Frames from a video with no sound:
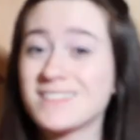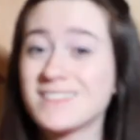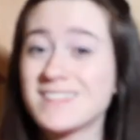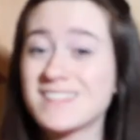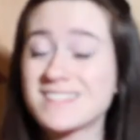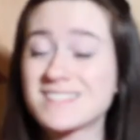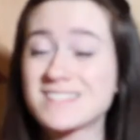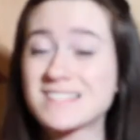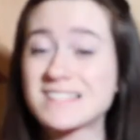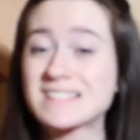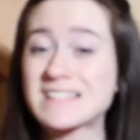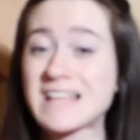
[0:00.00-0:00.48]

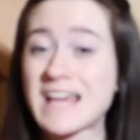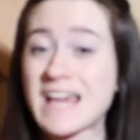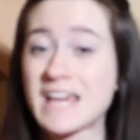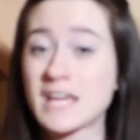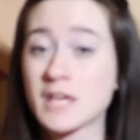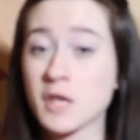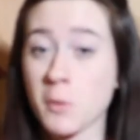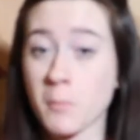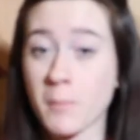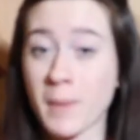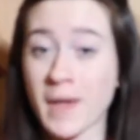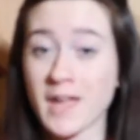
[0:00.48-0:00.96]
This is a
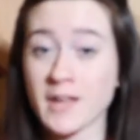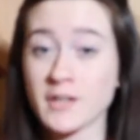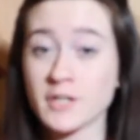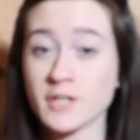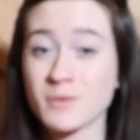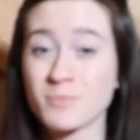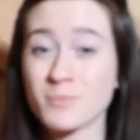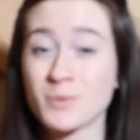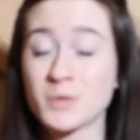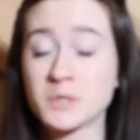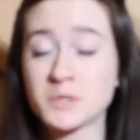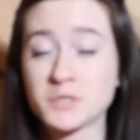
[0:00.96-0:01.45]

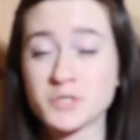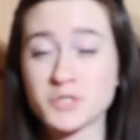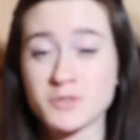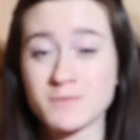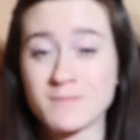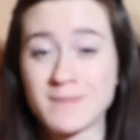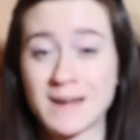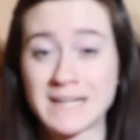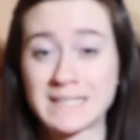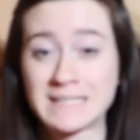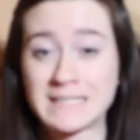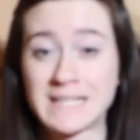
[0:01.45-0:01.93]
companion book to
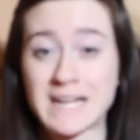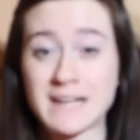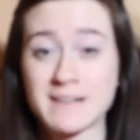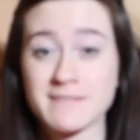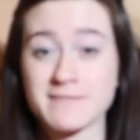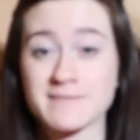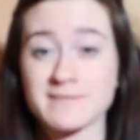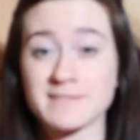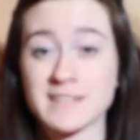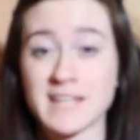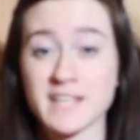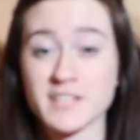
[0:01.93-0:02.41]
My
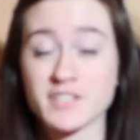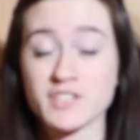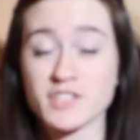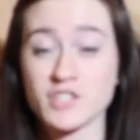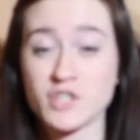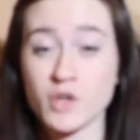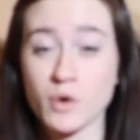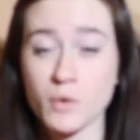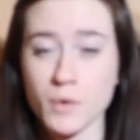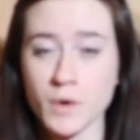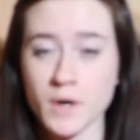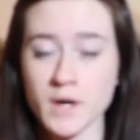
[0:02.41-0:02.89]
Life Next
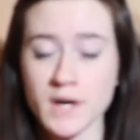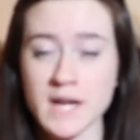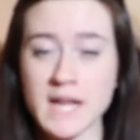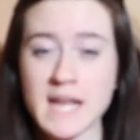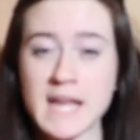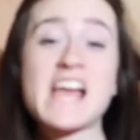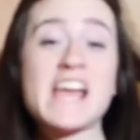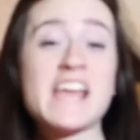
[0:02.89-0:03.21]
Door,